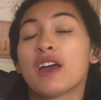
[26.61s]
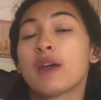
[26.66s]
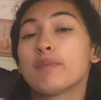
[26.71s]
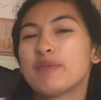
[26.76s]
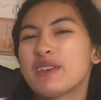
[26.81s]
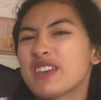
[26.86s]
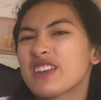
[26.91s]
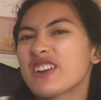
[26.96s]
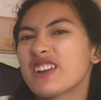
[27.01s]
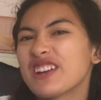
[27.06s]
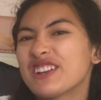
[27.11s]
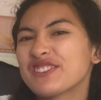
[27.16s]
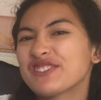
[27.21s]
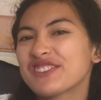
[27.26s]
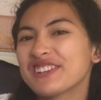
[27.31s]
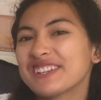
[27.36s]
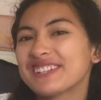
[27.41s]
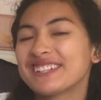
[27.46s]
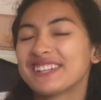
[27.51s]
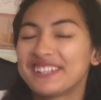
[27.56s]
Pique your
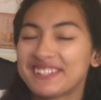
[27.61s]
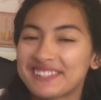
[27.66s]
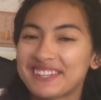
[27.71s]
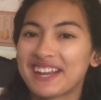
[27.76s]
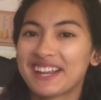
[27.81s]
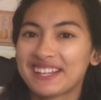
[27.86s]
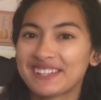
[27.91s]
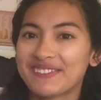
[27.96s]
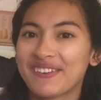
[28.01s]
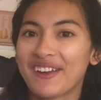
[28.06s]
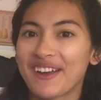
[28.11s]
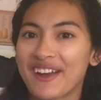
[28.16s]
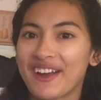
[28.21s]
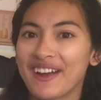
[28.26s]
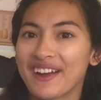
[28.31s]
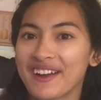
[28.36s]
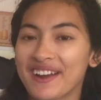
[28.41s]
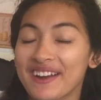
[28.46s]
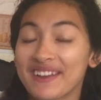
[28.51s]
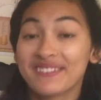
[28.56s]
interest and satisfy your
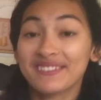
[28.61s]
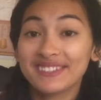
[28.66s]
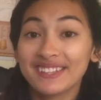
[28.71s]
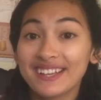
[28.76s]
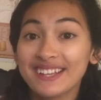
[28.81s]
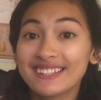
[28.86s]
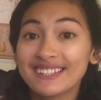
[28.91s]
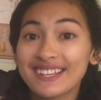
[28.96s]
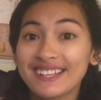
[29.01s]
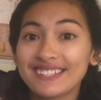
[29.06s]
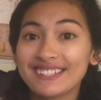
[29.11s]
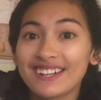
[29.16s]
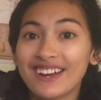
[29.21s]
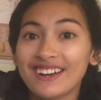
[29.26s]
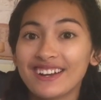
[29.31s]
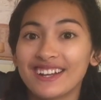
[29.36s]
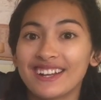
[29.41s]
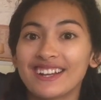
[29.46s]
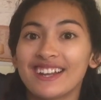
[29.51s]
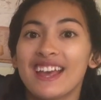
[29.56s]
hunger. So let's get
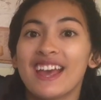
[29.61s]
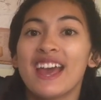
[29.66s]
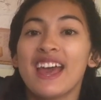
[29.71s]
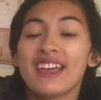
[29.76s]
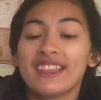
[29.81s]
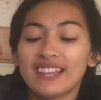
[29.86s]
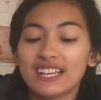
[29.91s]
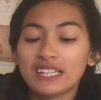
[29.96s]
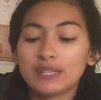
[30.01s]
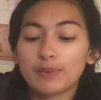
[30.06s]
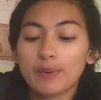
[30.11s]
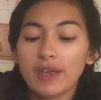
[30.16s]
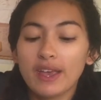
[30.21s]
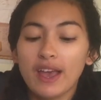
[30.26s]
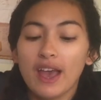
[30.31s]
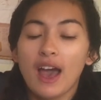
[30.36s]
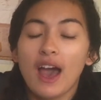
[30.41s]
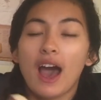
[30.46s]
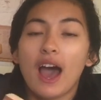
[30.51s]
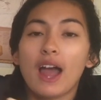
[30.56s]
started. This
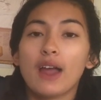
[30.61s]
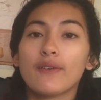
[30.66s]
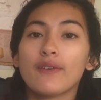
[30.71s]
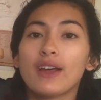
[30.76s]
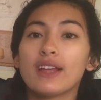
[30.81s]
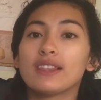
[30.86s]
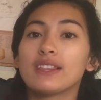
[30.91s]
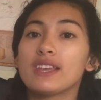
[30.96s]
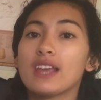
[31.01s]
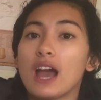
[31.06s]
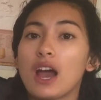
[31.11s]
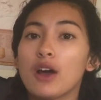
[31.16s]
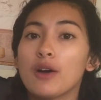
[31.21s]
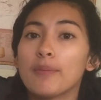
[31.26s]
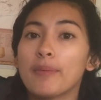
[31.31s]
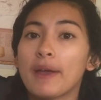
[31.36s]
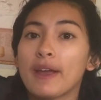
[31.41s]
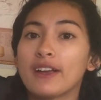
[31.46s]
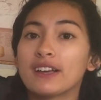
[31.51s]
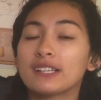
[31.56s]
week, I read The Au
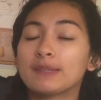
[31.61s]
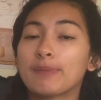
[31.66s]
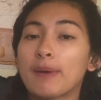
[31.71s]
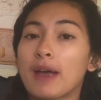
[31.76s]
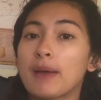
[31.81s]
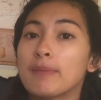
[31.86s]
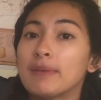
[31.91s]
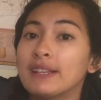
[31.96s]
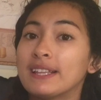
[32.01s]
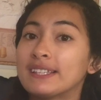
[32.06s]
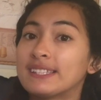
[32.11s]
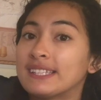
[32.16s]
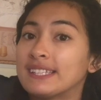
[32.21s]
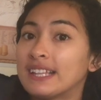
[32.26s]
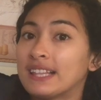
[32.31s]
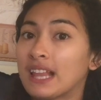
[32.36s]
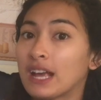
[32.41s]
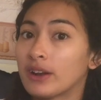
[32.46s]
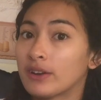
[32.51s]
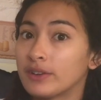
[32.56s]
Pairs by Melissa de
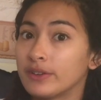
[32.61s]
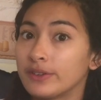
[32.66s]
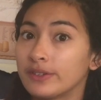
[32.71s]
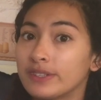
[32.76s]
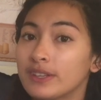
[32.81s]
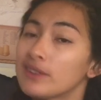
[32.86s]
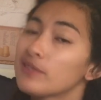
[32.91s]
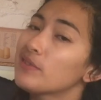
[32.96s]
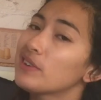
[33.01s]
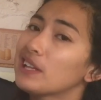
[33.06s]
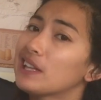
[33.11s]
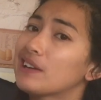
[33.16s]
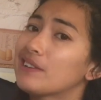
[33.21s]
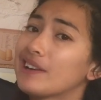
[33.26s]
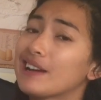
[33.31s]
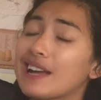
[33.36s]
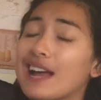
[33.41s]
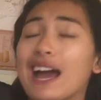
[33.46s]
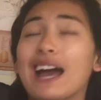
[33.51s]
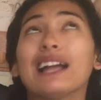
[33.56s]
la Cruz. Really
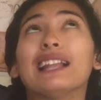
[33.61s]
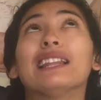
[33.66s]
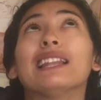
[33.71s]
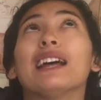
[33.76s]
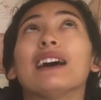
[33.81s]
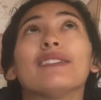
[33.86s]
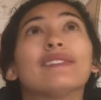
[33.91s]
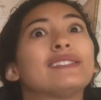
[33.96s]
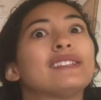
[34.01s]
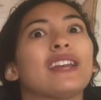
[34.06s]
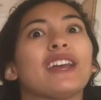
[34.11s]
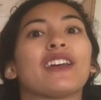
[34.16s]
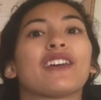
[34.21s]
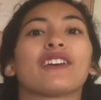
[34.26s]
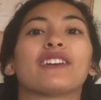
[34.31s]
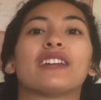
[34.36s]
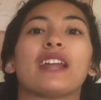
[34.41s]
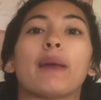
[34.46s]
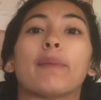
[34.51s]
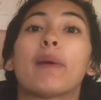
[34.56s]
quick, I love saying
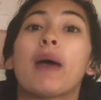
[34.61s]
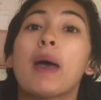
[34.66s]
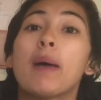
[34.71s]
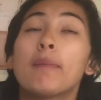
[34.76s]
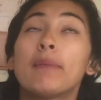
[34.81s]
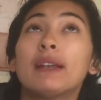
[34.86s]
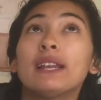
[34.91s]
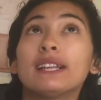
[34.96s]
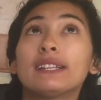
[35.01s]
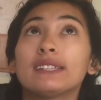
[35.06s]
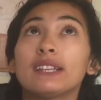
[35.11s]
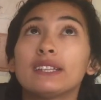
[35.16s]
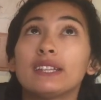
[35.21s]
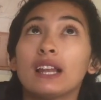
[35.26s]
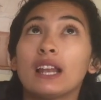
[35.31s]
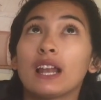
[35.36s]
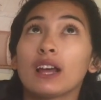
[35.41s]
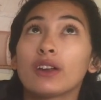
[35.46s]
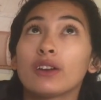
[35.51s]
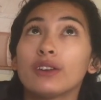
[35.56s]
her name. Melissa
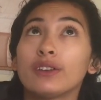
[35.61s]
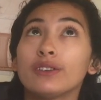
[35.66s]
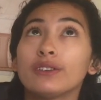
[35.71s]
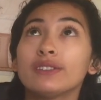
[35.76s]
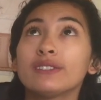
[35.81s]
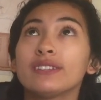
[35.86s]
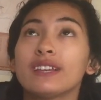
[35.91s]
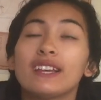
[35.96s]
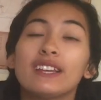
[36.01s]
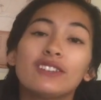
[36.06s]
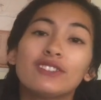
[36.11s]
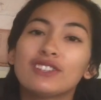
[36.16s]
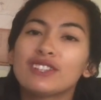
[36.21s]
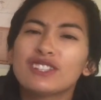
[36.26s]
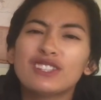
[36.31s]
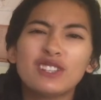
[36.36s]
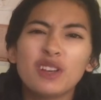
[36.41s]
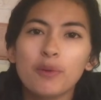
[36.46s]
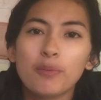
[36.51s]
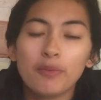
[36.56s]
de la Cruz. It's
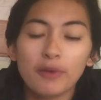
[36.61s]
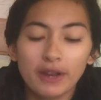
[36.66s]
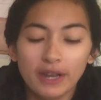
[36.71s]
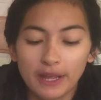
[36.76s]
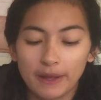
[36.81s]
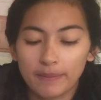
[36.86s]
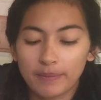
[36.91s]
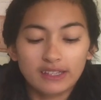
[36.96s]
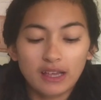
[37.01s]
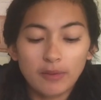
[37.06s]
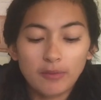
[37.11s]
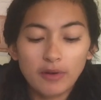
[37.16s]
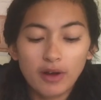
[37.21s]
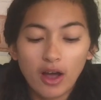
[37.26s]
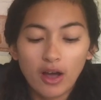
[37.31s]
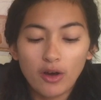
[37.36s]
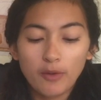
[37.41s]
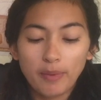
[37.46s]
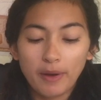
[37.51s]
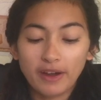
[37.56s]
just so pretty. Summer
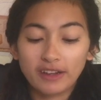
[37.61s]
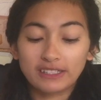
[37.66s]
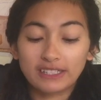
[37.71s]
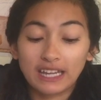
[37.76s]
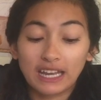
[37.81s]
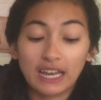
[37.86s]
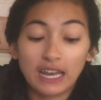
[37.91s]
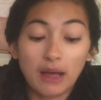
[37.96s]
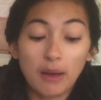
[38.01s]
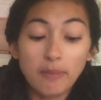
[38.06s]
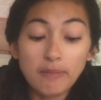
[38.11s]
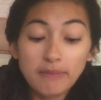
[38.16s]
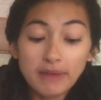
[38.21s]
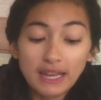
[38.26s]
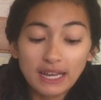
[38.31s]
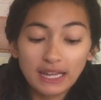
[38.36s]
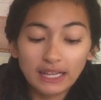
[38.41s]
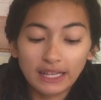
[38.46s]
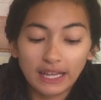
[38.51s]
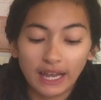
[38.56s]
Au Pairs needed
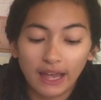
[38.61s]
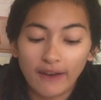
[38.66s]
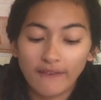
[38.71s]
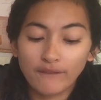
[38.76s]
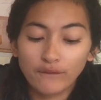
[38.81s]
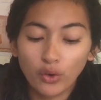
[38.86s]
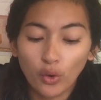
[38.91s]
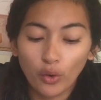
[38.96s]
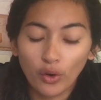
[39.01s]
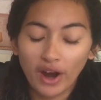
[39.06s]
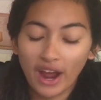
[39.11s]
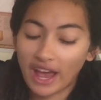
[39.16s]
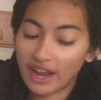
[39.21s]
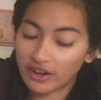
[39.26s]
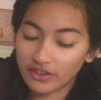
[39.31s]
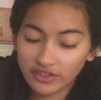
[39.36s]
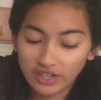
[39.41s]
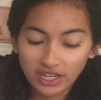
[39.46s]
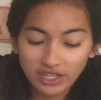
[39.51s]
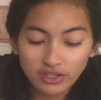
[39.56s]
immediately four
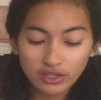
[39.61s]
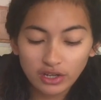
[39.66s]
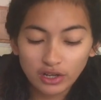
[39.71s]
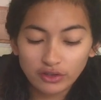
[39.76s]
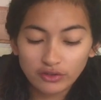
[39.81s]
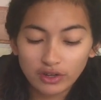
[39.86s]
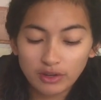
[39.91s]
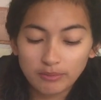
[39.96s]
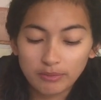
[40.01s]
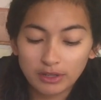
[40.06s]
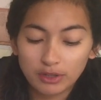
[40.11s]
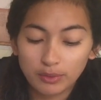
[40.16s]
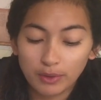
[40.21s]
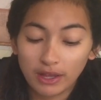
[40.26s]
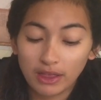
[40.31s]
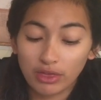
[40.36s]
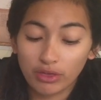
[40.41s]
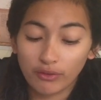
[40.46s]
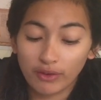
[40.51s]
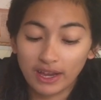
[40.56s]
energetic children
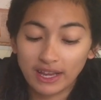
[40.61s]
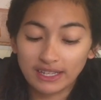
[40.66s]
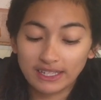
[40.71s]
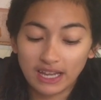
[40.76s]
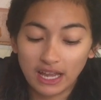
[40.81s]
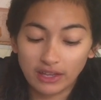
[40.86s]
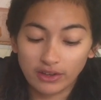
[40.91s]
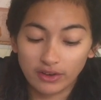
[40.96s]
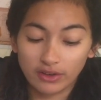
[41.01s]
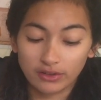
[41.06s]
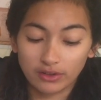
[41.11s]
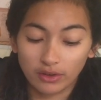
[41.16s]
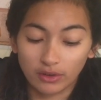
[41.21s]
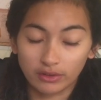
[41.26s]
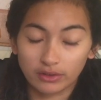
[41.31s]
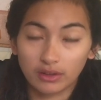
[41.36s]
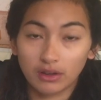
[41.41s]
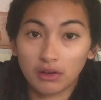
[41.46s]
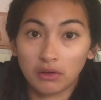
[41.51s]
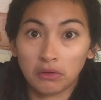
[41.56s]
between three and 10 years
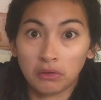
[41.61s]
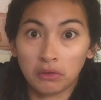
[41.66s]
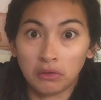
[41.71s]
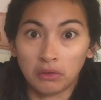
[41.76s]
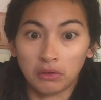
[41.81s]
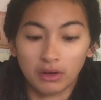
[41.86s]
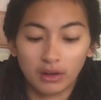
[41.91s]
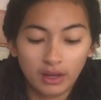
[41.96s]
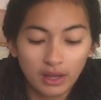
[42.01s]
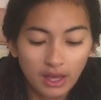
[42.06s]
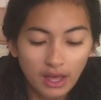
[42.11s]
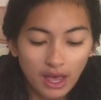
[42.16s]
old. Ooh.